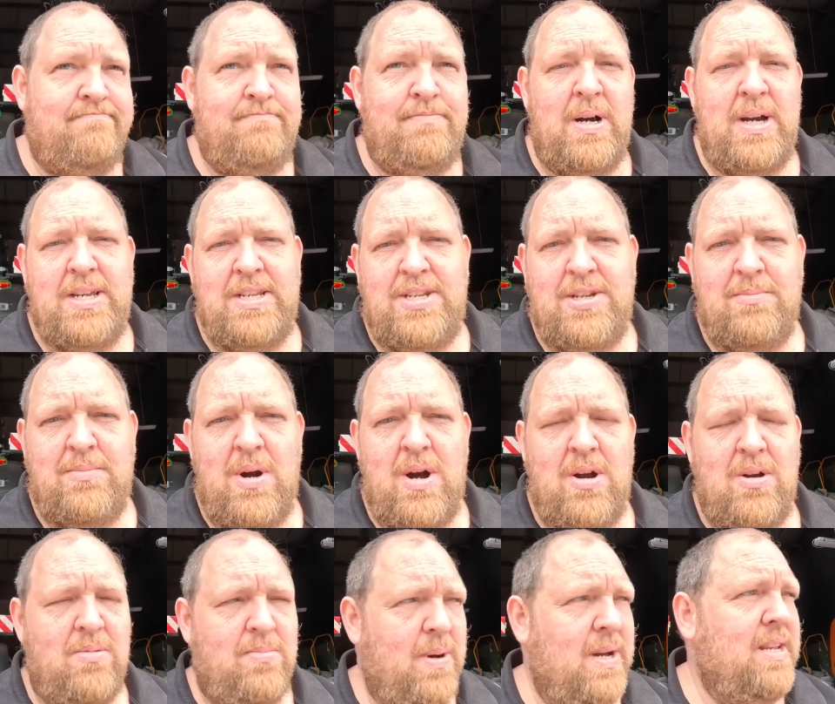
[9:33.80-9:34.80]
by
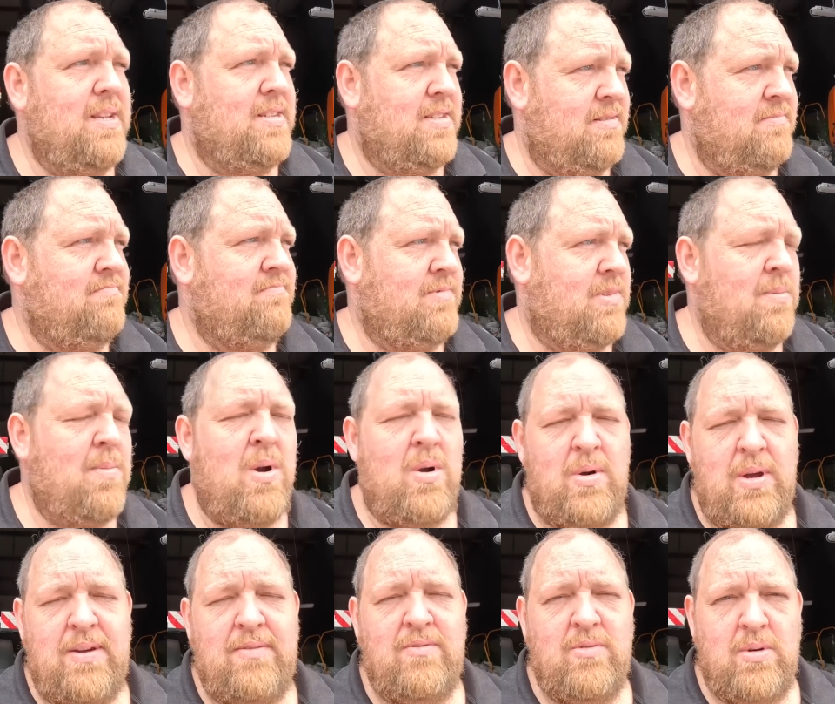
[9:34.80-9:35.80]
tomorrow
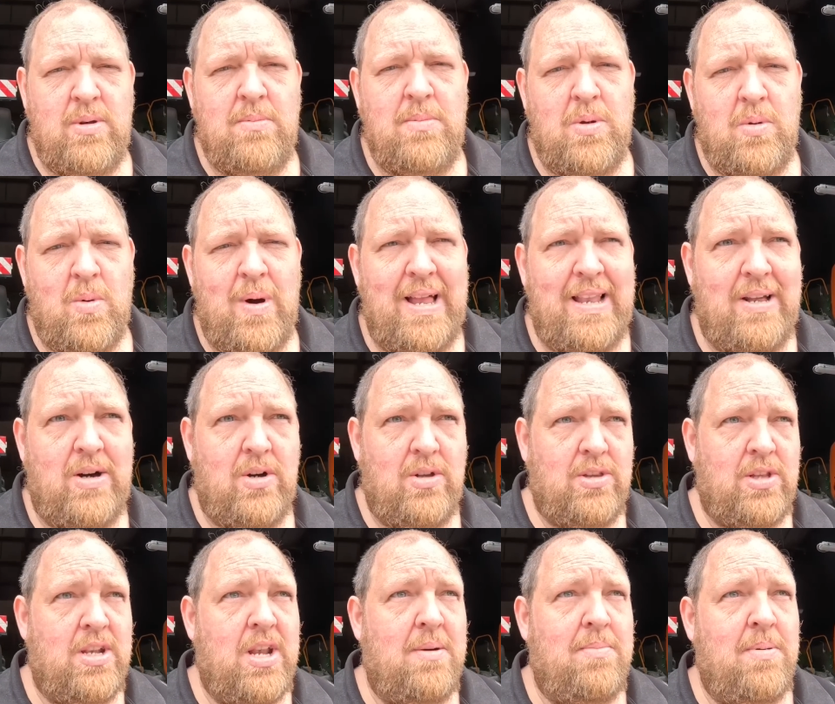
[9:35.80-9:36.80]
evening we'll be well on,
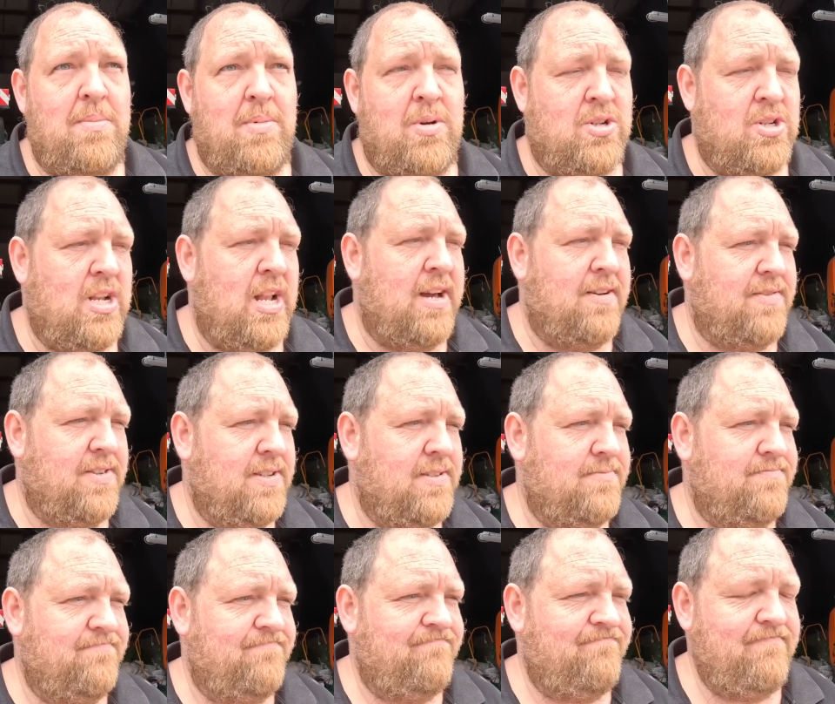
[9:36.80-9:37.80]
there'll not be much left.
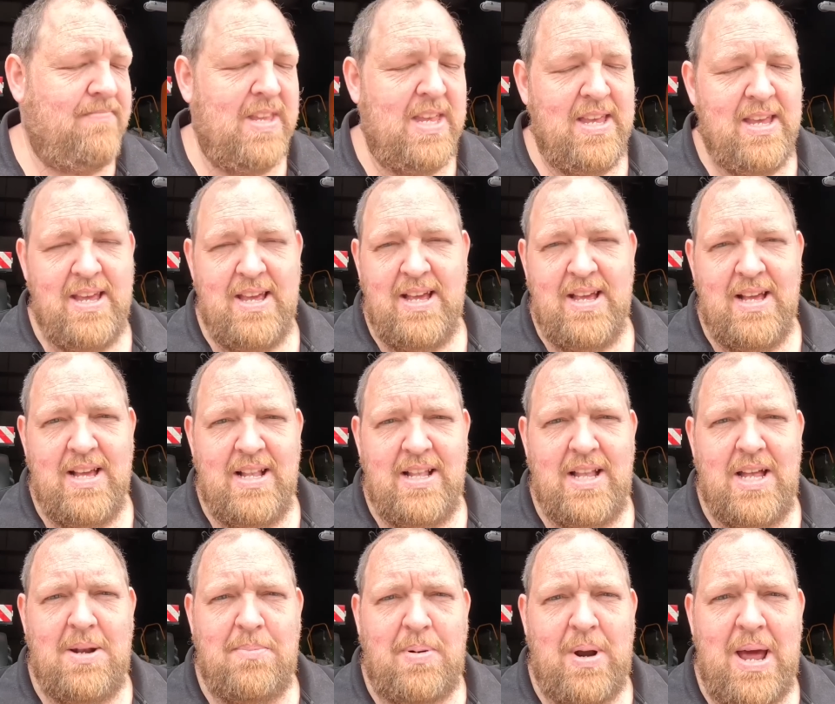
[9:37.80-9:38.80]
A
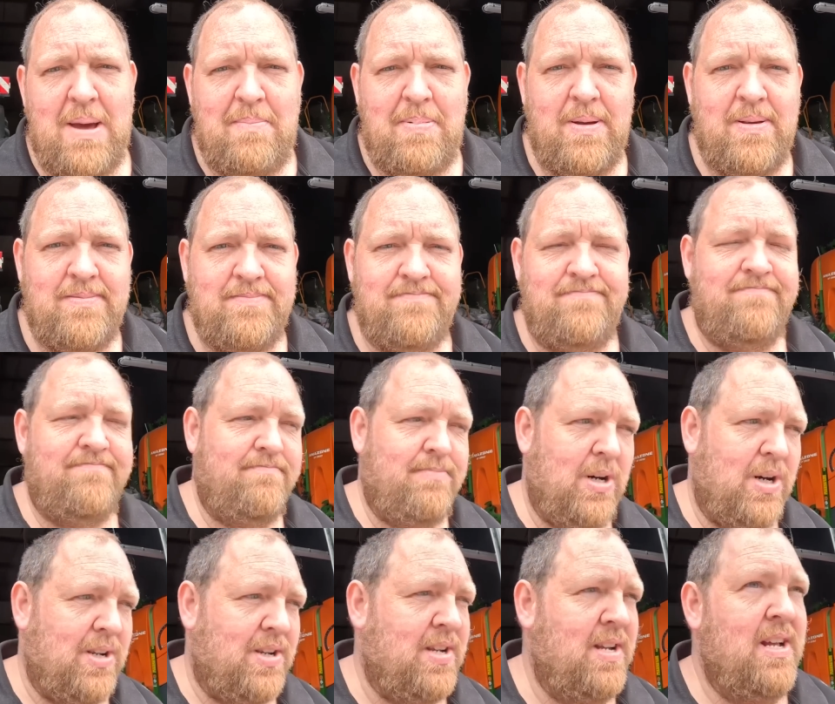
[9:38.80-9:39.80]
lot of prep,
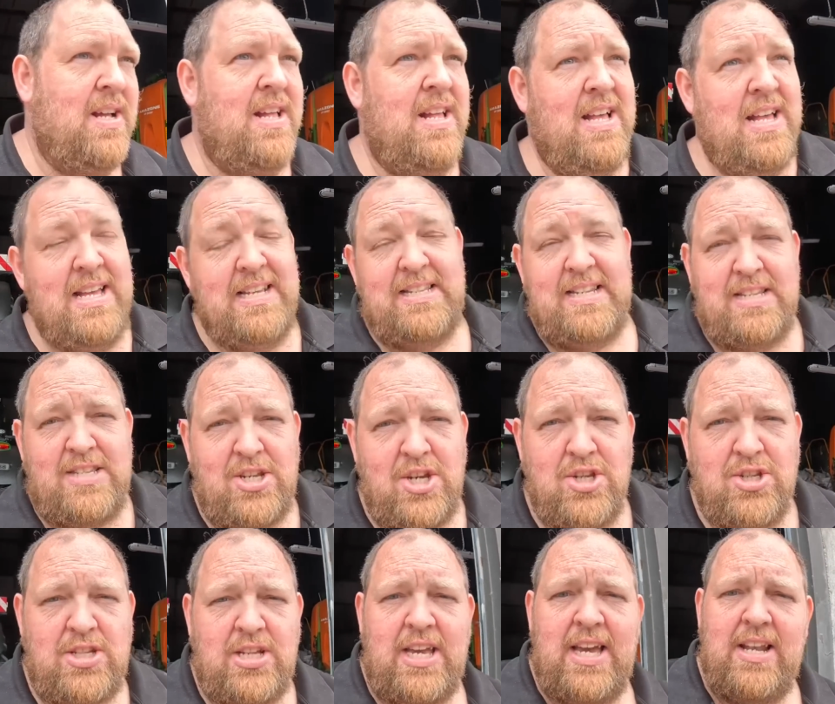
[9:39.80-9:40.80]
but it's an
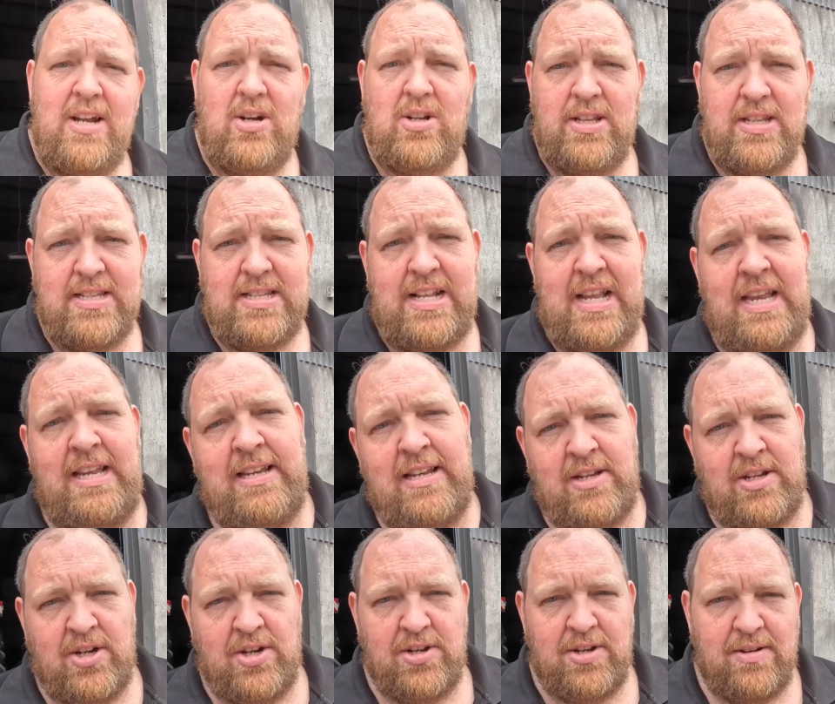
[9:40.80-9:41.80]
excuse to get all this cleaning
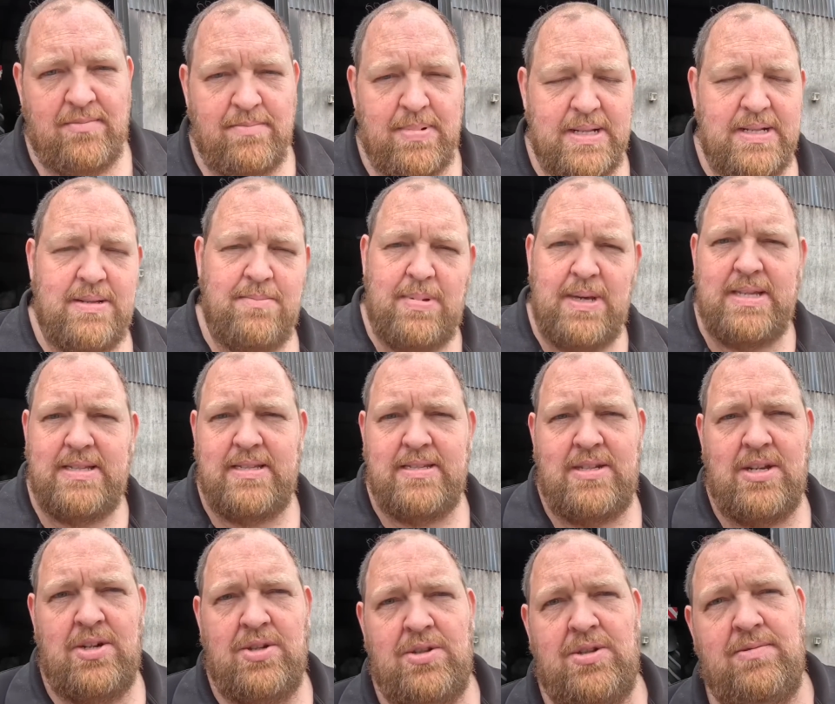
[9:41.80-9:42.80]
done and bits and pieces
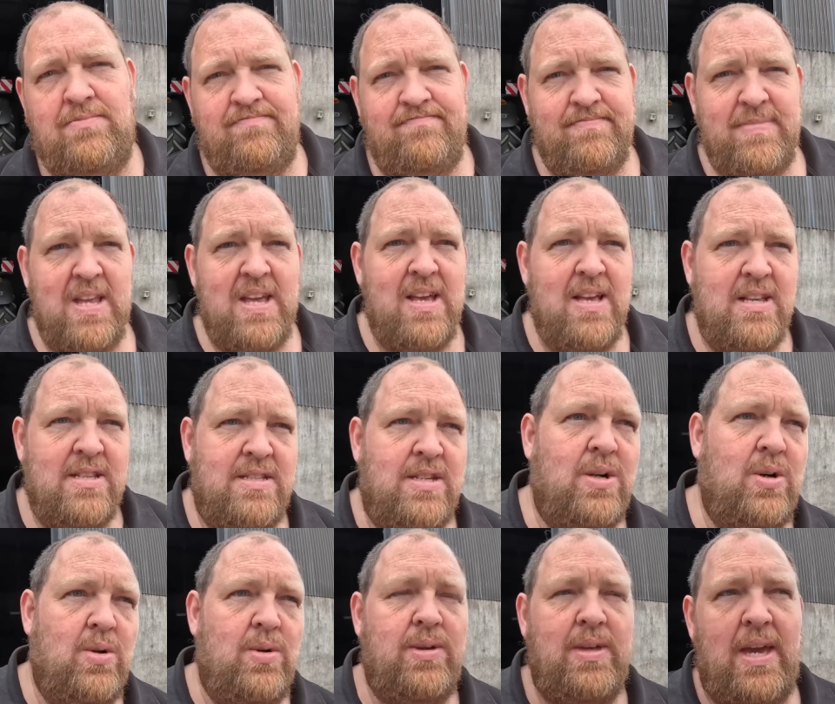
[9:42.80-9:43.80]
done.
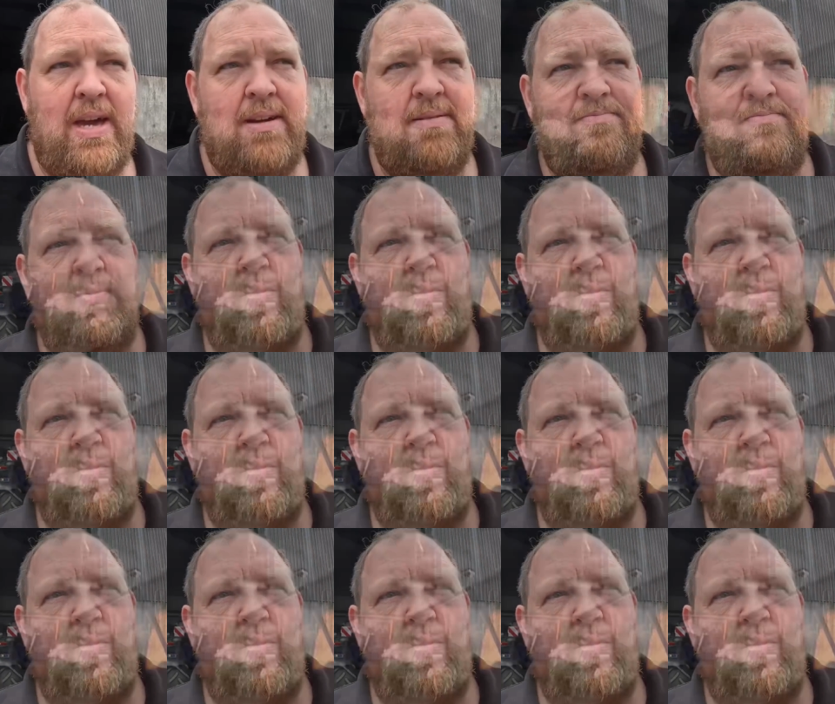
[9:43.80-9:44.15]
So yeah.